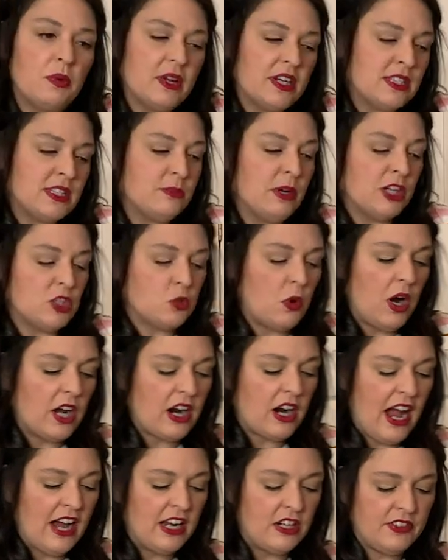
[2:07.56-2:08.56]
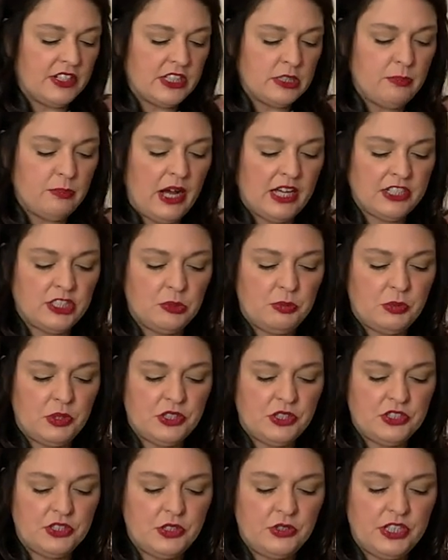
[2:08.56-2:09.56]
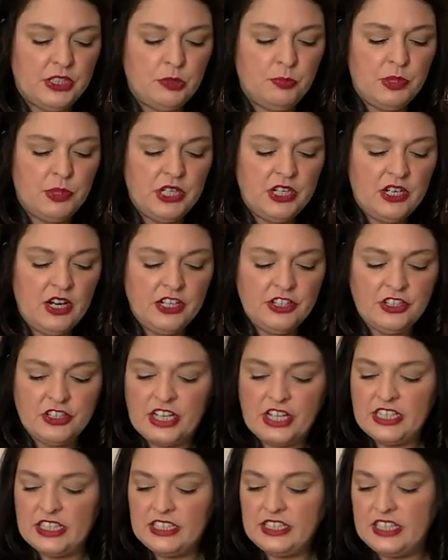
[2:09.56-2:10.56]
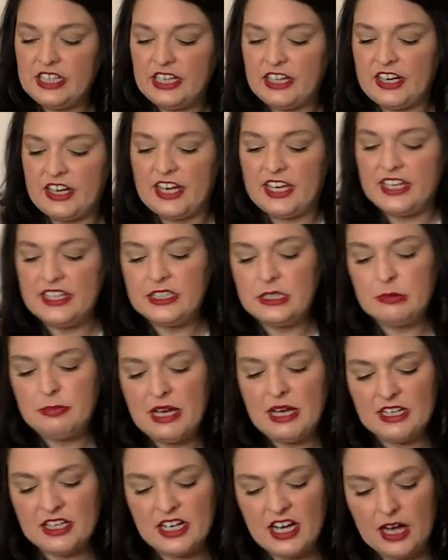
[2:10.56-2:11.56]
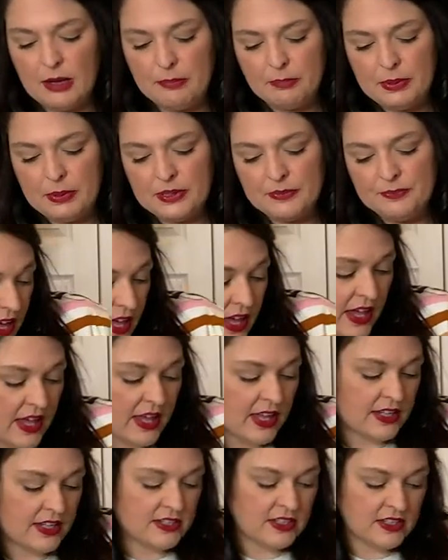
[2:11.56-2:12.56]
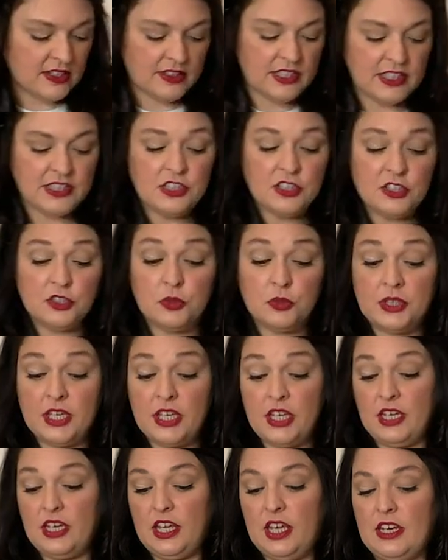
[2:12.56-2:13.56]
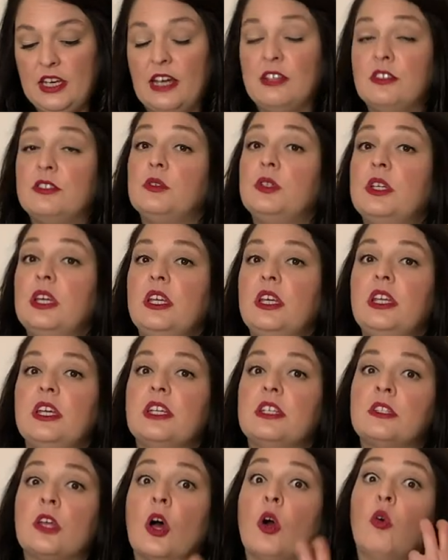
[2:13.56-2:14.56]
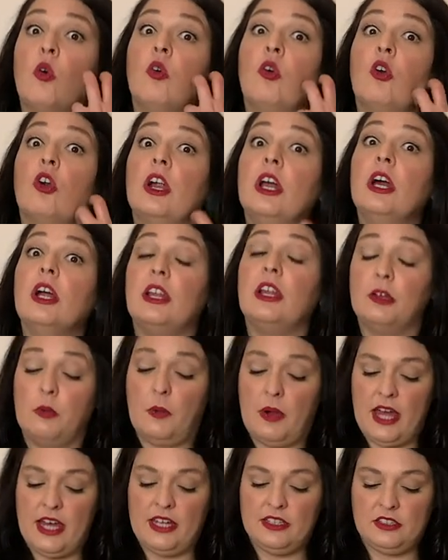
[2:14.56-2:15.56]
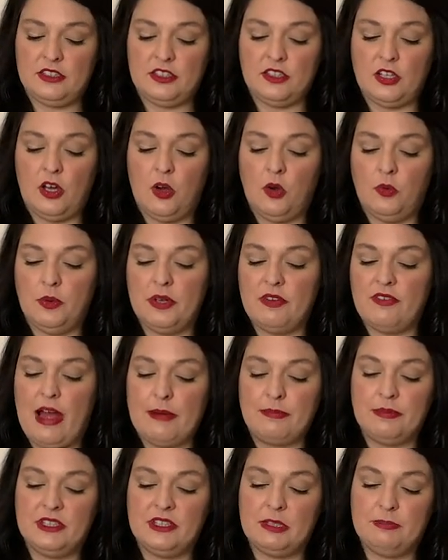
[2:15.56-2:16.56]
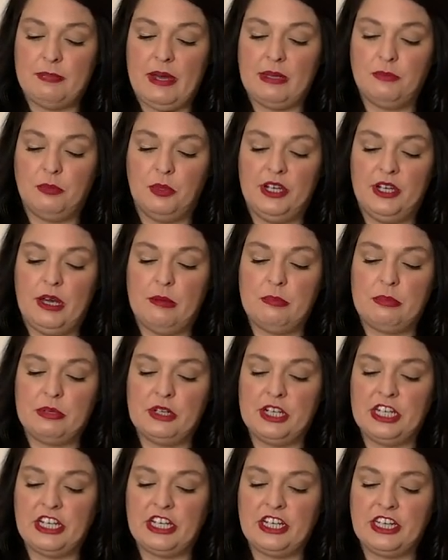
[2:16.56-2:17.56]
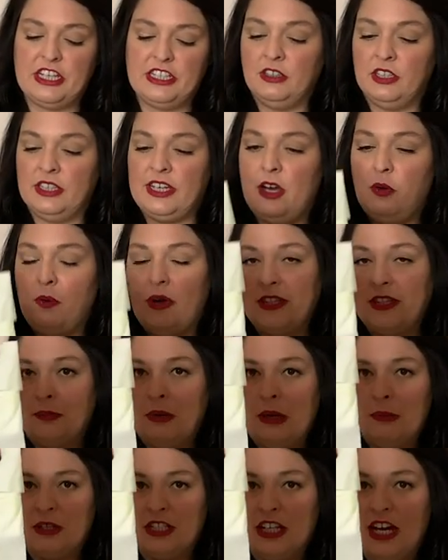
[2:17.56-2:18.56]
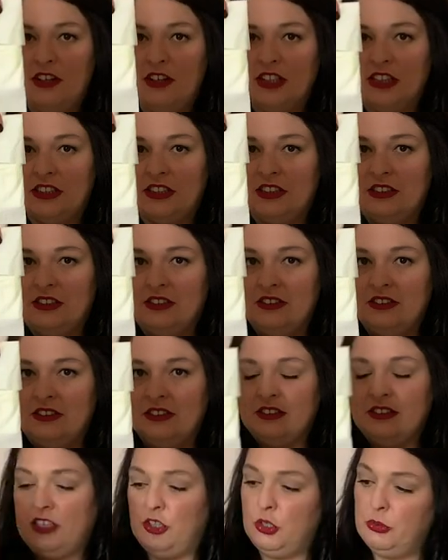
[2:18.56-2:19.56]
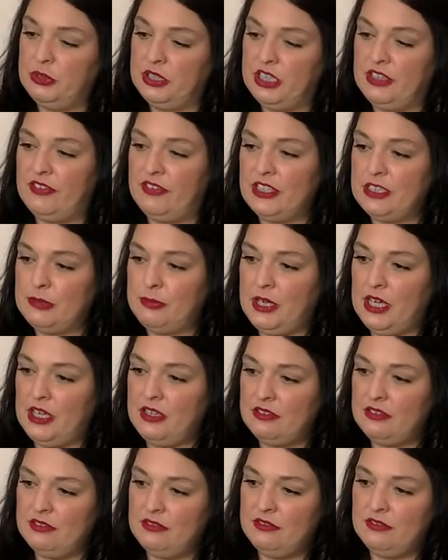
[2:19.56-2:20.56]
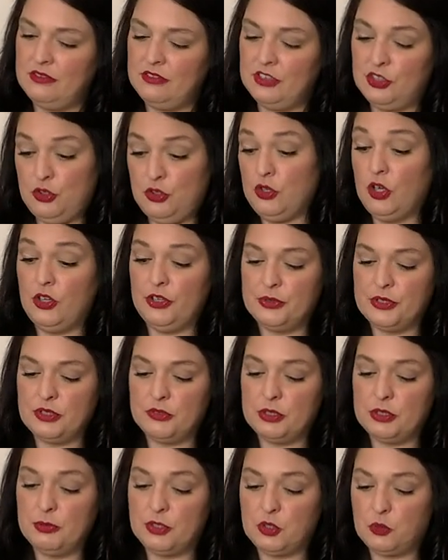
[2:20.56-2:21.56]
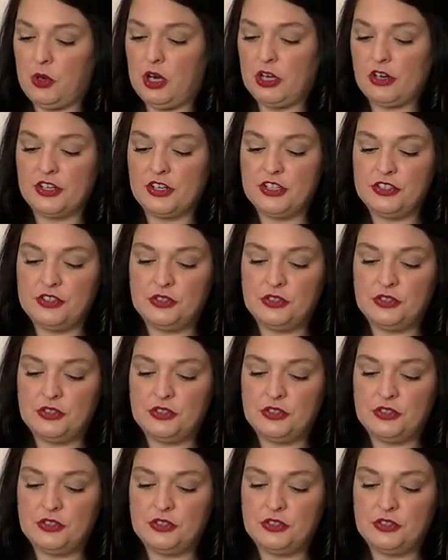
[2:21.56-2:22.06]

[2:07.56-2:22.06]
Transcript: want as much water out of it as possible. So let's put in our grated carrot. It's about a cup. And this is zucchini. Now zucchini is really wet. So we wrap this bad boy up pretty good. Look how wet the paper towel is. Huh. Can you believe this, Peet? Yeah. Did you know there was this much water in a